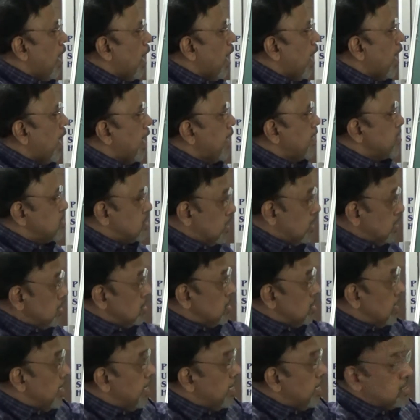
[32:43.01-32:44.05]
And
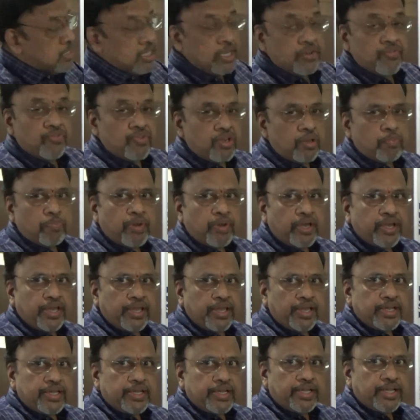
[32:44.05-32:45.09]
since it is in
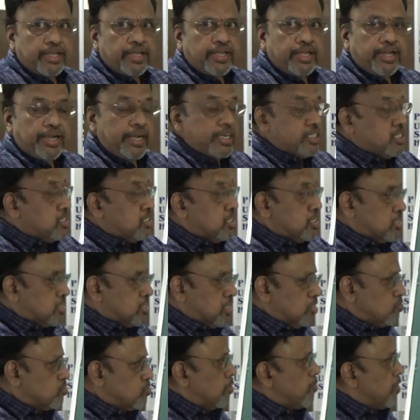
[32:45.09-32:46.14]
VP, its
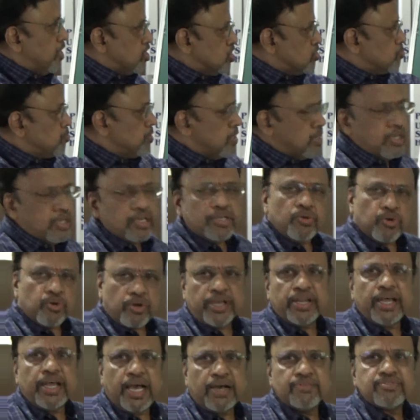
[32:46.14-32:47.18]
distance from HP, you
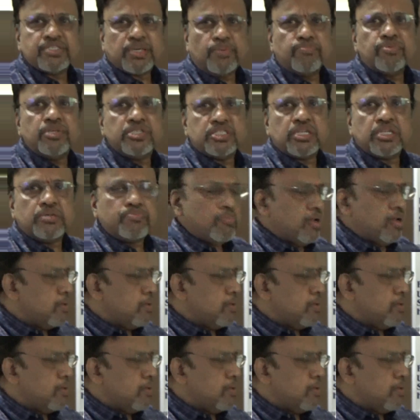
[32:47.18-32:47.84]
can have some distance.